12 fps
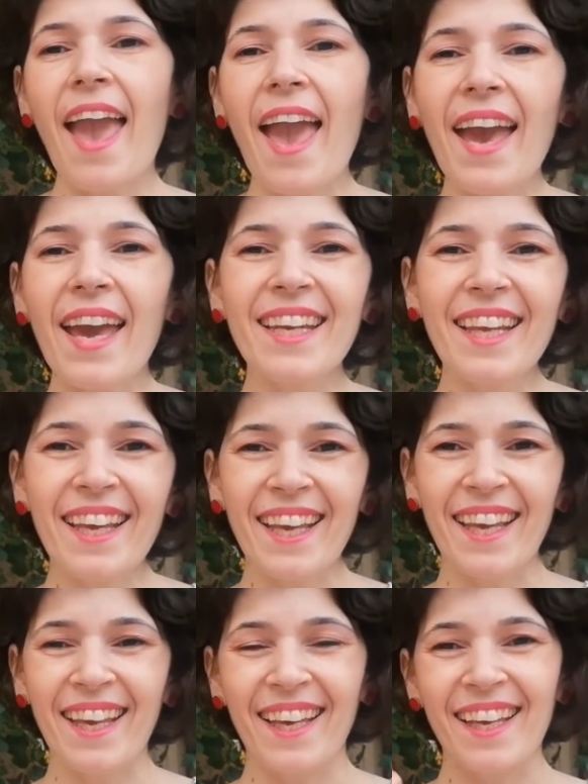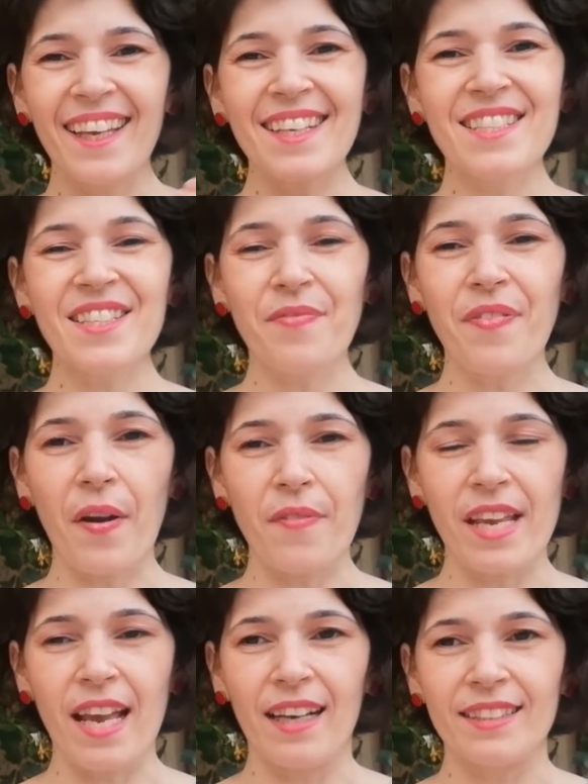Any is the
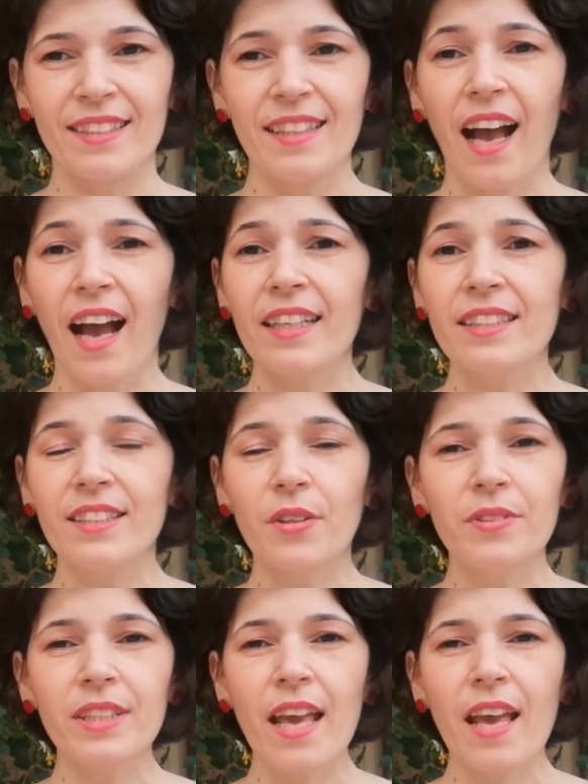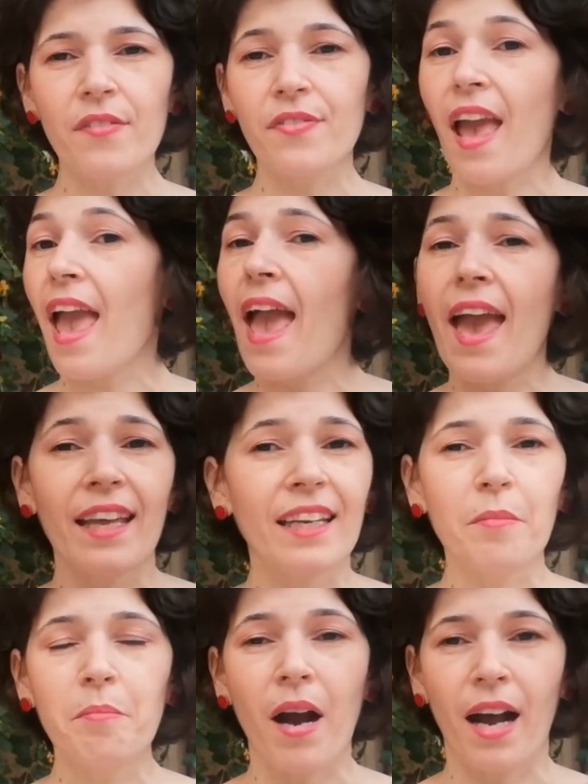variant. I don't have
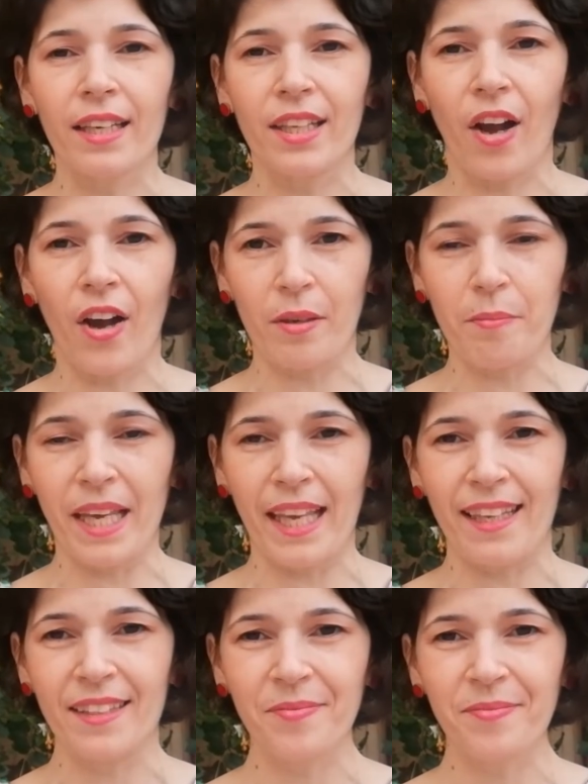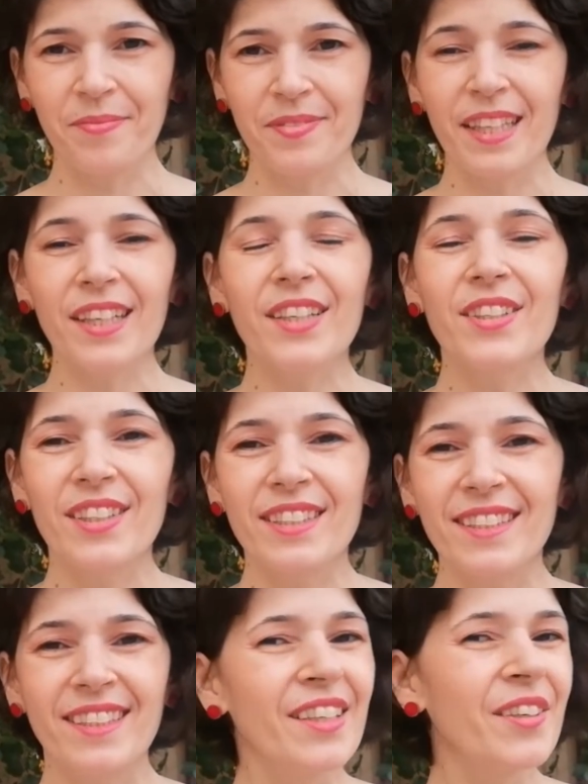any money on me.
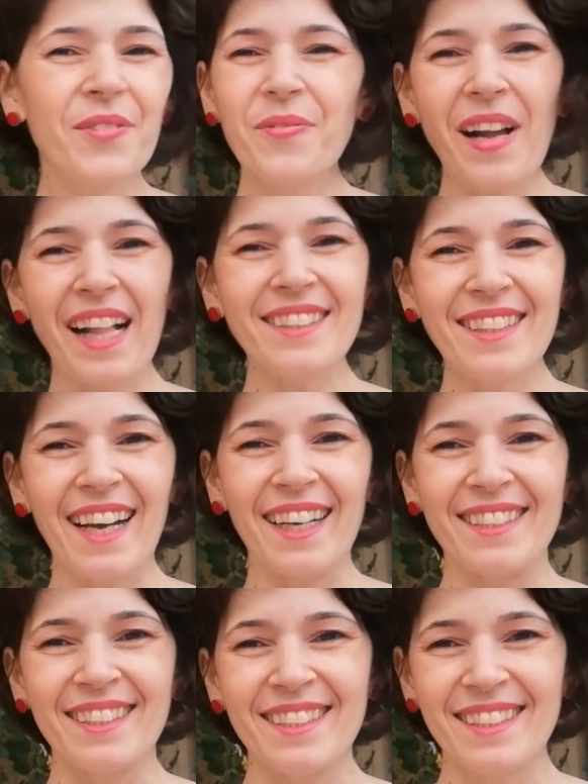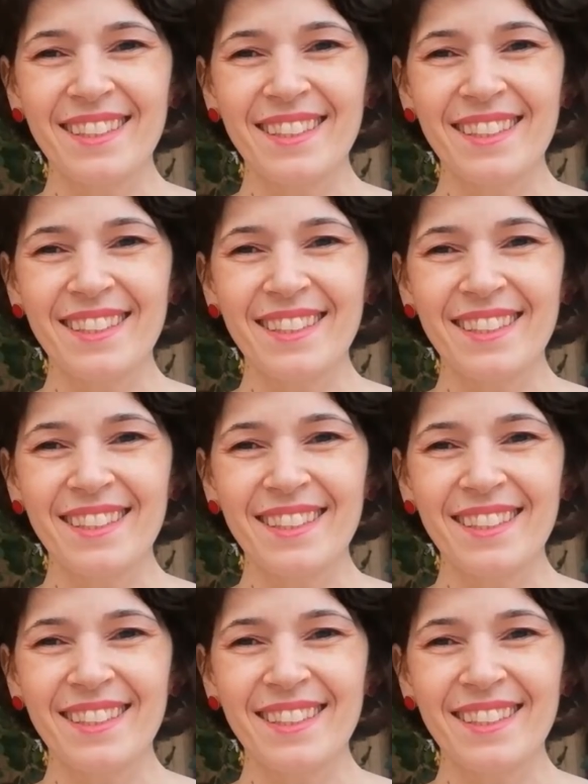Good. Well done.